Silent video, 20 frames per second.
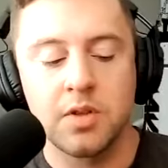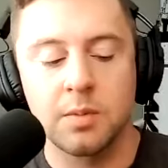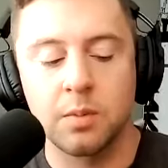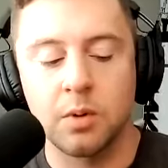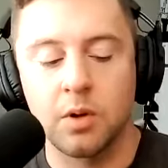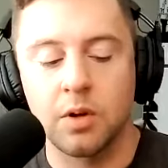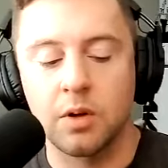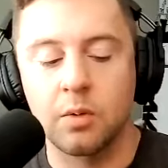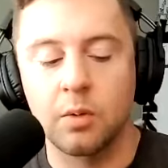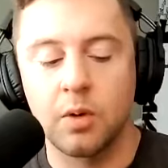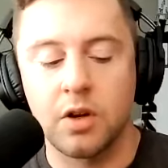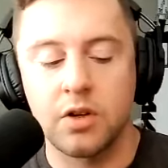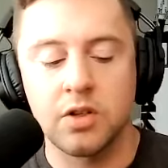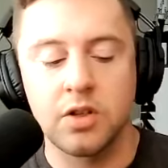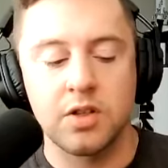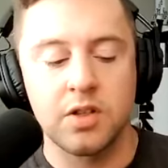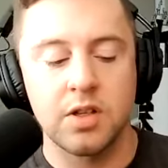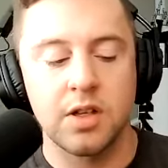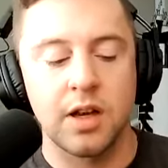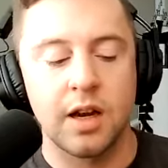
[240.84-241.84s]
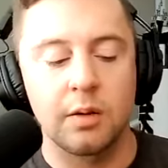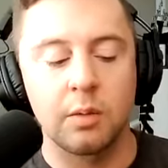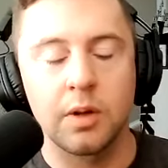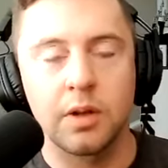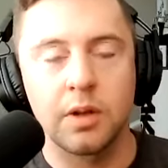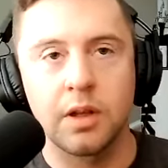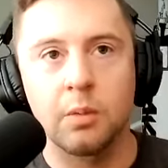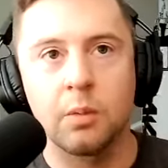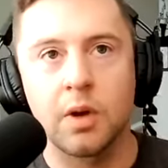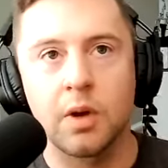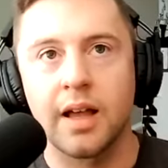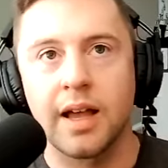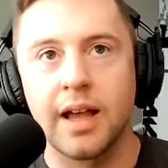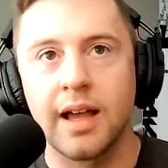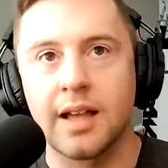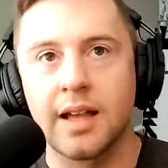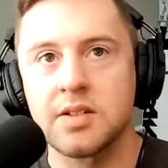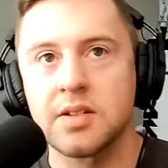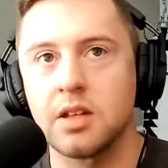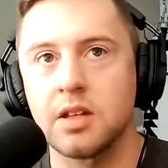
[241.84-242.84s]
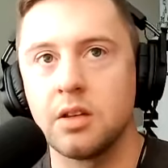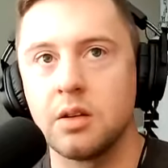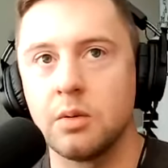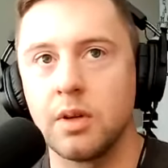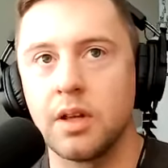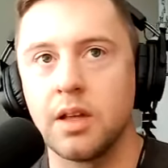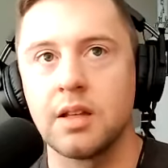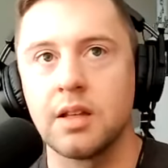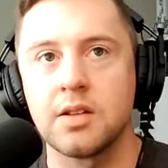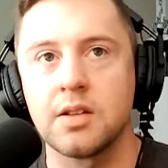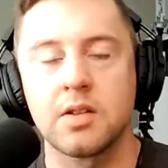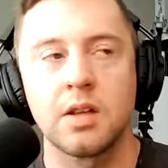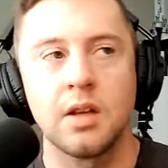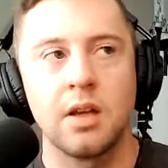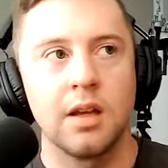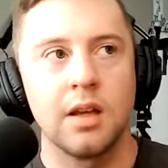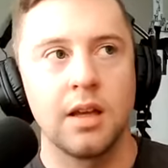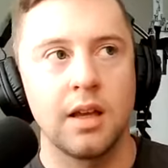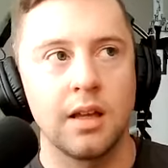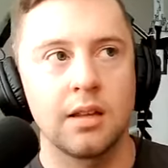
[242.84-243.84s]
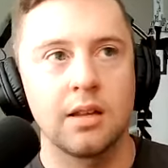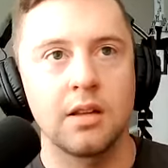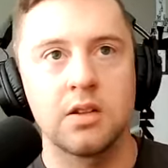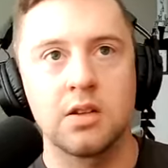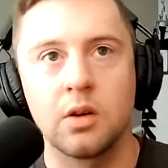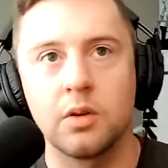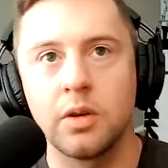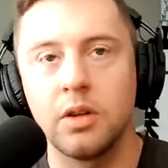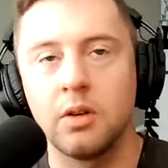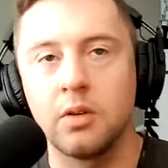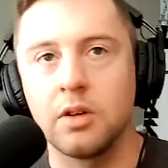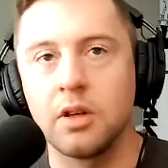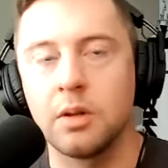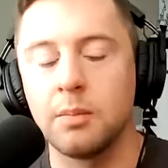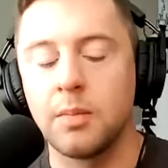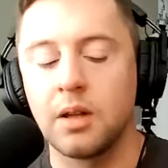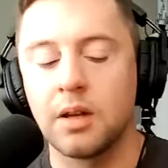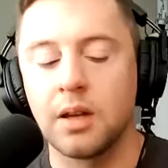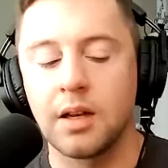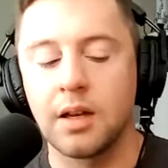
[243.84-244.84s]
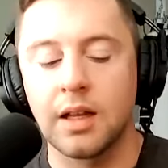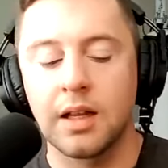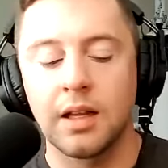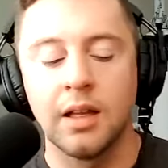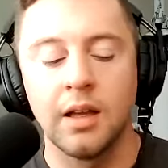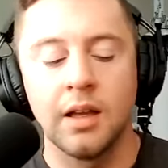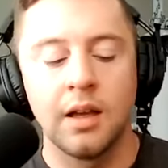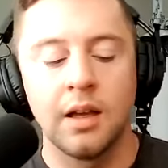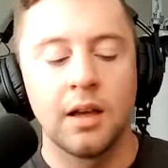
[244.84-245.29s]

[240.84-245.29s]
important questions that I really want to ask you is, in the Tokyo community,